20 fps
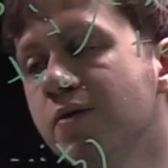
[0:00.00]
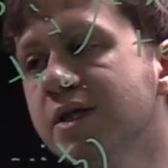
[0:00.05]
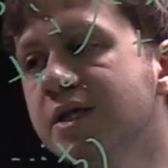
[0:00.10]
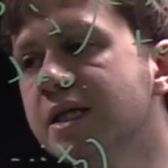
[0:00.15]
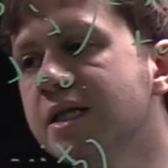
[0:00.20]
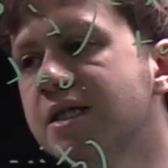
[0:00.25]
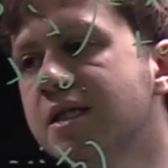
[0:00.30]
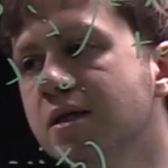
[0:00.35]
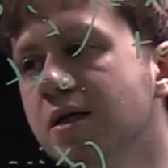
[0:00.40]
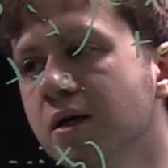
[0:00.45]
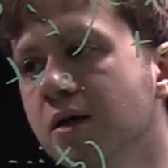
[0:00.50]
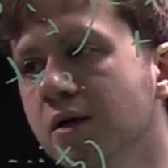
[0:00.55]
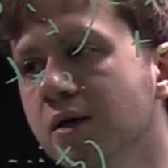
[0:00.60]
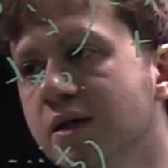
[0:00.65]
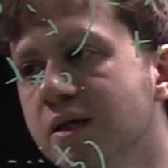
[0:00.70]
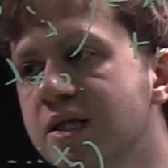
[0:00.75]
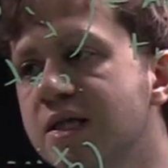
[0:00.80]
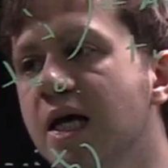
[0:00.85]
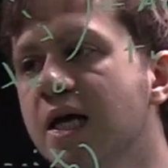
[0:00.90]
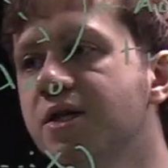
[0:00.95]
is a
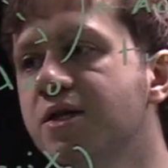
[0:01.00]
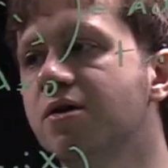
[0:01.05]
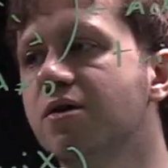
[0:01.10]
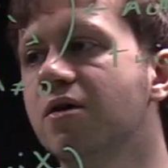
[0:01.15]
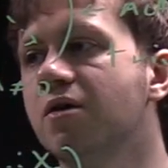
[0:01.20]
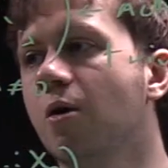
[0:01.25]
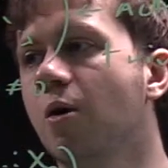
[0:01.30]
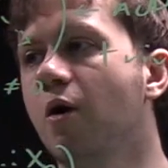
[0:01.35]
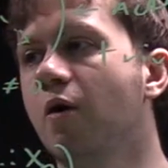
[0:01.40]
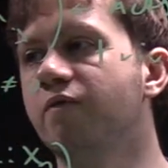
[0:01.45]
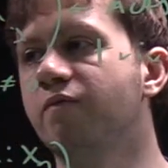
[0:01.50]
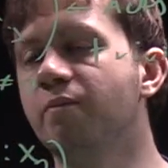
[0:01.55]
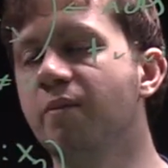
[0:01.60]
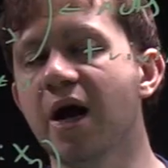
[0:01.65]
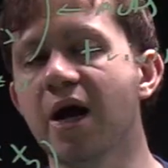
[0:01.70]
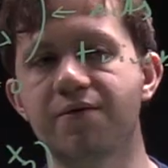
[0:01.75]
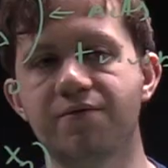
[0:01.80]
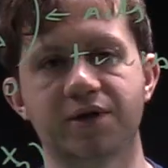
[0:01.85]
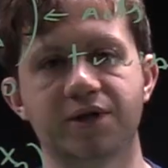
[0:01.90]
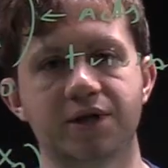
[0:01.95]
center of
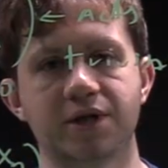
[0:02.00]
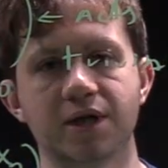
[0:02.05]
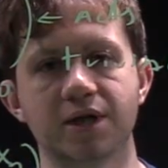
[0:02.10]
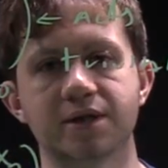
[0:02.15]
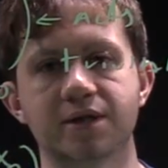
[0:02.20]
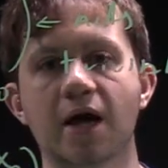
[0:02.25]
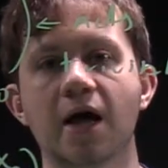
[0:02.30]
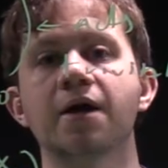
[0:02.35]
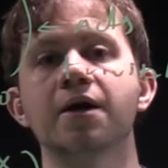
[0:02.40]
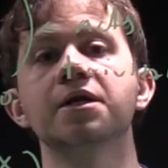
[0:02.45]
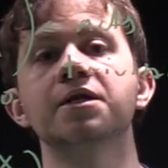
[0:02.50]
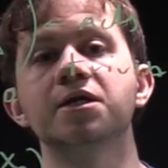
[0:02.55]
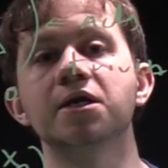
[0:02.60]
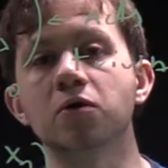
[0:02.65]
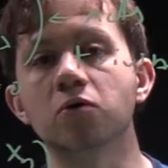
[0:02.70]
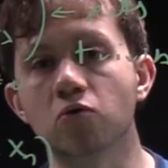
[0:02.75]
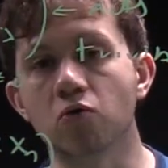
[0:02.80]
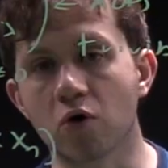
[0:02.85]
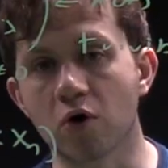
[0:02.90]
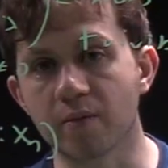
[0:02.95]
matrices and it's a
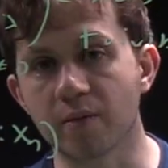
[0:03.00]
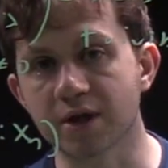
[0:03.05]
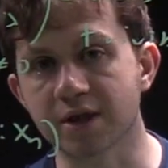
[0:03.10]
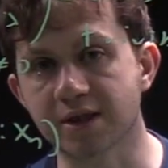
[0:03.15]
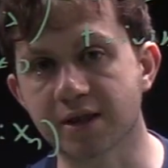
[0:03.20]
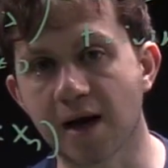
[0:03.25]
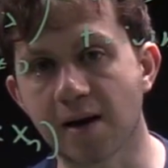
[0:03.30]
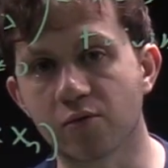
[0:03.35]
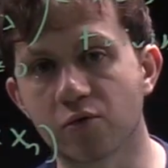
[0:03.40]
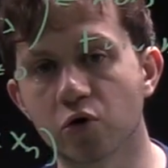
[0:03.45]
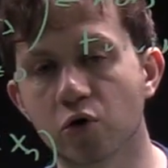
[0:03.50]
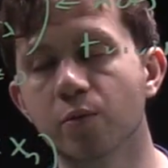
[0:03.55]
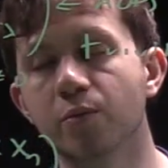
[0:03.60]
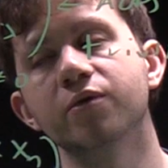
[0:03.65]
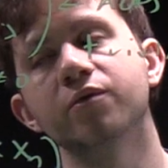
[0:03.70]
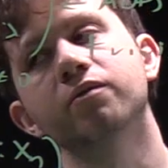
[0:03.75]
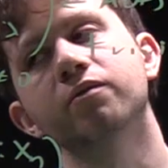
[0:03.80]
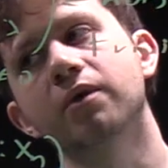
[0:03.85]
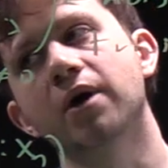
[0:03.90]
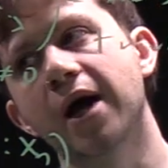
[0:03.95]
normal subgroup.
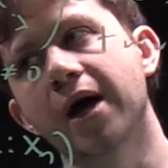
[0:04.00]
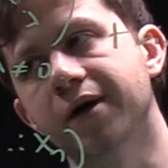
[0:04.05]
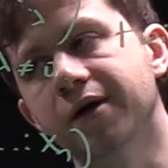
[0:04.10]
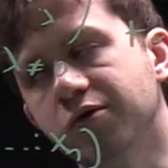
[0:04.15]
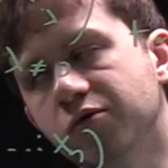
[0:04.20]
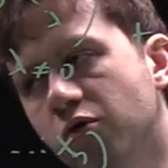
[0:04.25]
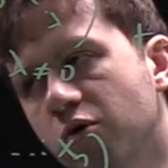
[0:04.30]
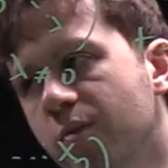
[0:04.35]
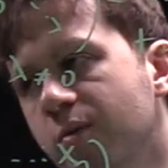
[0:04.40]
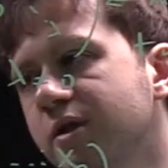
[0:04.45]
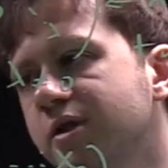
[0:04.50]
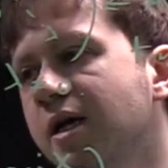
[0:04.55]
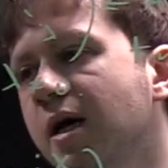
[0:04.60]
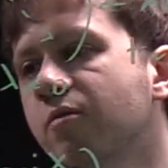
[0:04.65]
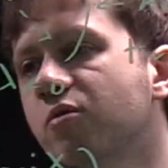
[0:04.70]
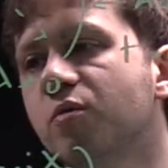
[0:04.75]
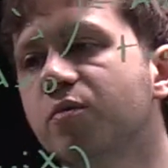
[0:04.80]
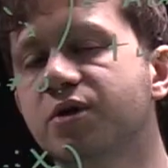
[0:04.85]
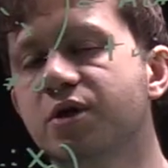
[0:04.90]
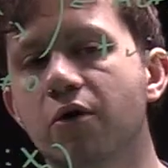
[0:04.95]
And normal
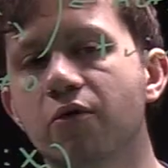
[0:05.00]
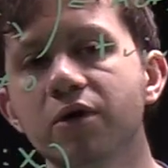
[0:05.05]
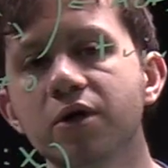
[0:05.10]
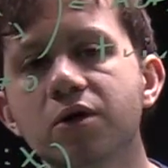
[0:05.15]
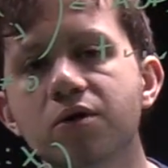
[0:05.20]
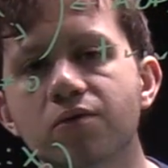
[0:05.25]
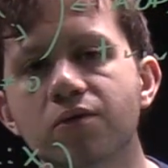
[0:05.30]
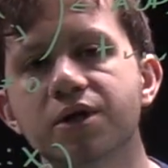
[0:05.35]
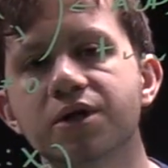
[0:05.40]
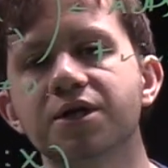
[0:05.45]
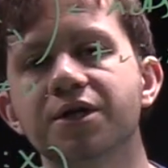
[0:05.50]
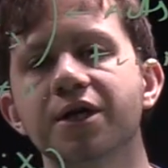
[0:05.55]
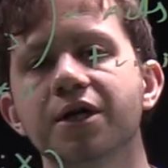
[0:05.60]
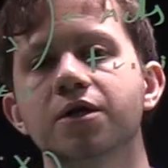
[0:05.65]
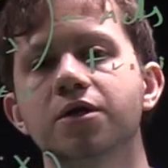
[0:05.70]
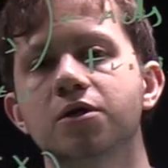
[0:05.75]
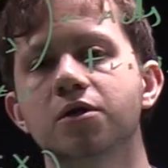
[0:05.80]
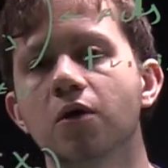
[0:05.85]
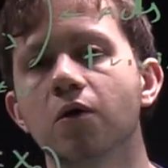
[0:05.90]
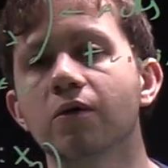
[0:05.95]
subgroups are interesting,
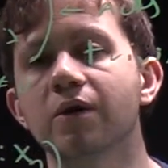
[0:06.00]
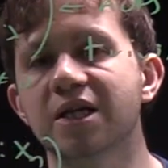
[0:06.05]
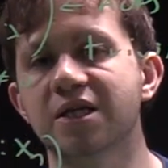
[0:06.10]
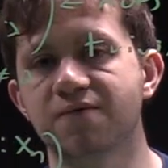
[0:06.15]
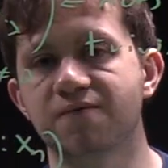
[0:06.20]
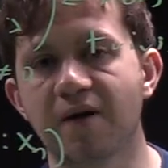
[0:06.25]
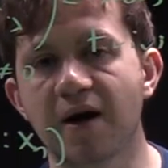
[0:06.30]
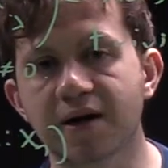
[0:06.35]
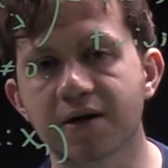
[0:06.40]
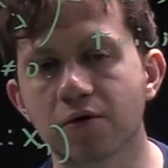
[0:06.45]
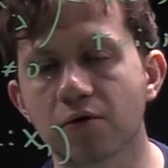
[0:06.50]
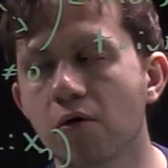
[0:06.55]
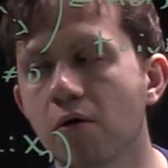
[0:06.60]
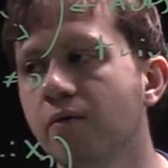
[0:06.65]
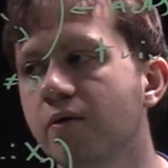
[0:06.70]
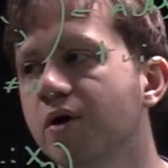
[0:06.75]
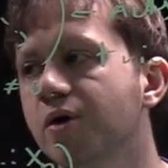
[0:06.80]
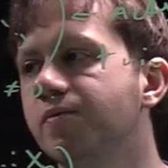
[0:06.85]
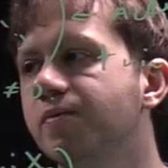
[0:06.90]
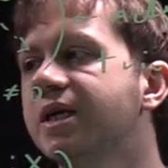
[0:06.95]
so let's factor
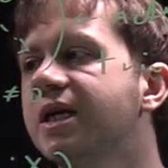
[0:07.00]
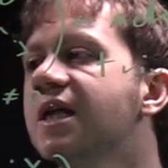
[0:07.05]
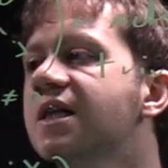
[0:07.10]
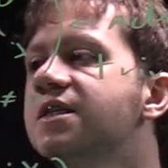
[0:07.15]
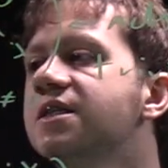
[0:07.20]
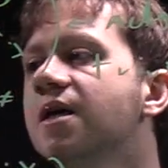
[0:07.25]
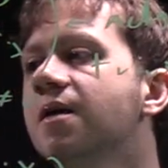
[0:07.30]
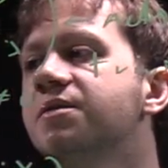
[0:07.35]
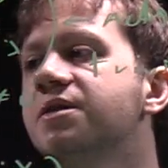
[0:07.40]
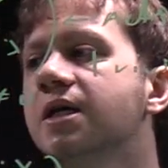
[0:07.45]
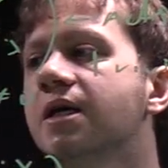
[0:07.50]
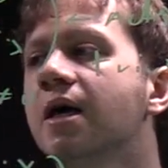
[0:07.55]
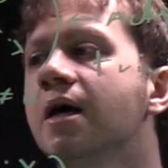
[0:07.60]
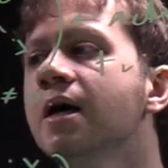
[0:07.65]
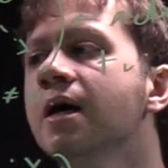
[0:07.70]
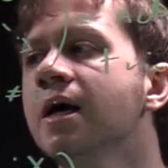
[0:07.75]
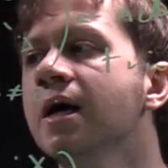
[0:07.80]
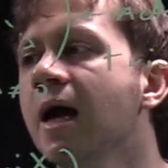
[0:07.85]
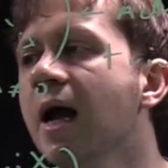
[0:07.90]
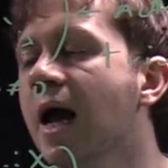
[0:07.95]
over if we get something.
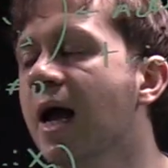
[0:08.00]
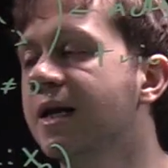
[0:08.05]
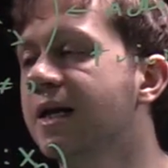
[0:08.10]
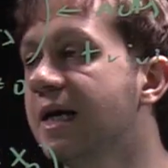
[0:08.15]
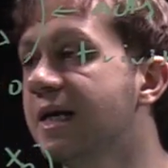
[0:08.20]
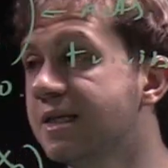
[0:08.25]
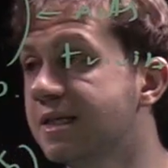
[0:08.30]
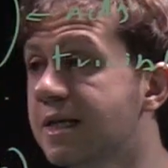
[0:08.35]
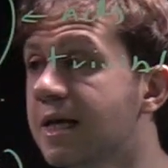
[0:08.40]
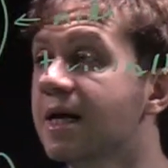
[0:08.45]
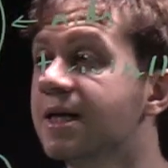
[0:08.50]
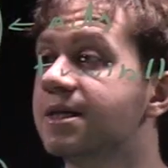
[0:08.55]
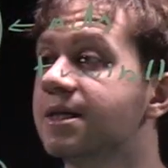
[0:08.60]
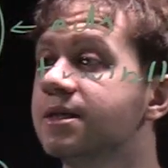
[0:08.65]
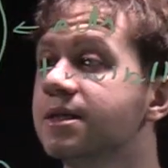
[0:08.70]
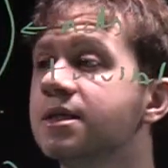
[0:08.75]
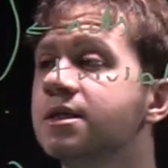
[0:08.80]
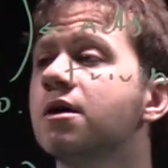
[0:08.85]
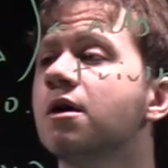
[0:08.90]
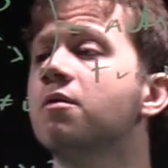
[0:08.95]
And I said that
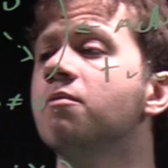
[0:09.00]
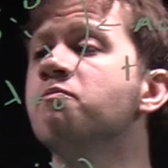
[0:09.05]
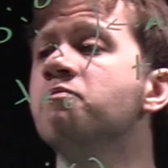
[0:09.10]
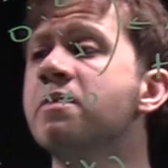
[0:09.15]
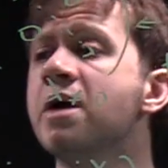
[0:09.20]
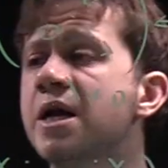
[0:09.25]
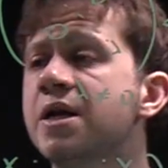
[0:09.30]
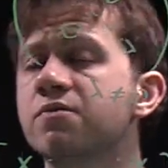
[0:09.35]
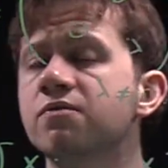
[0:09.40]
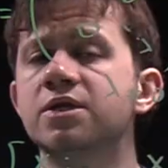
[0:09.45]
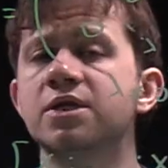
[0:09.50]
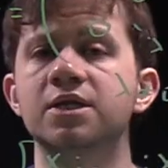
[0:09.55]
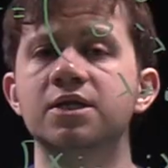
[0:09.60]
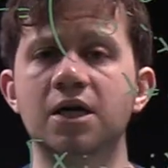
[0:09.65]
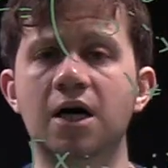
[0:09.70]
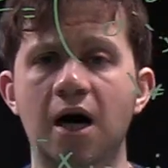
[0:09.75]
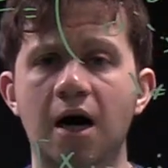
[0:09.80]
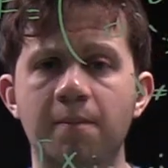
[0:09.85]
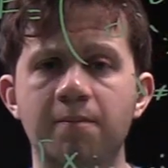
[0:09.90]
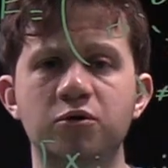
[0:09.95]
these are matrices
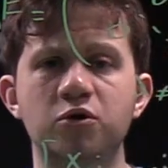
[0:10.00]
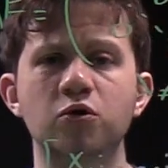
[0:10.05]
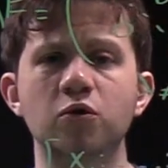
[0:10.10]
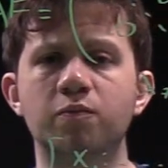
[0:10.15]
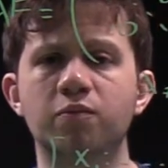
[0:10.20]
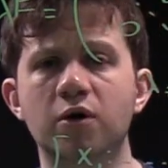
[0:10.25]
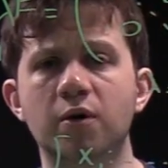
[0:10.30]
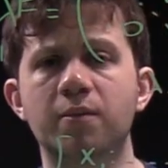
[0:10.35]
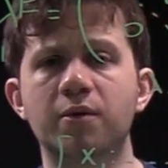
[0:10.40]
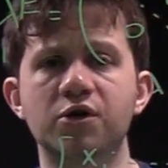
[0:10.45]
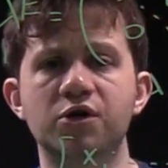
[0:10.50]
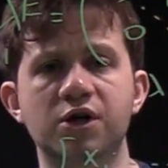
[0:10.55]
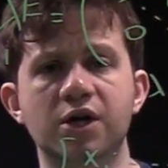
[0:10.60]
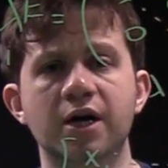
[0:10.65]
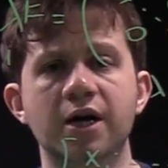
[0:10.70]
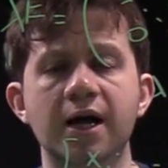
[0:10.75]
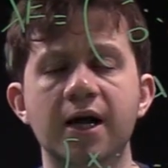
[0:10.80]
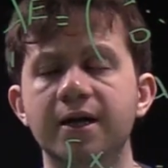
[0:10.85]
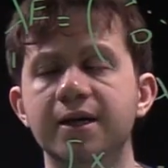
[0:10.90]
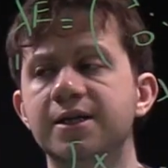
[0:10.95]
up to
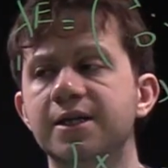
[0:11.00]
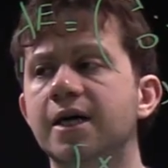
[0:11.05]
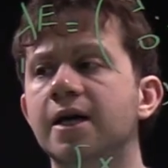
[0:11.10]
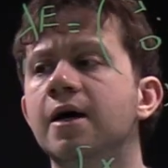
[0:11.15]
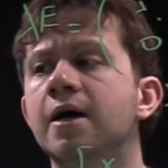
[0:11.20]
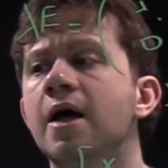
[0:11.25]
proportionality.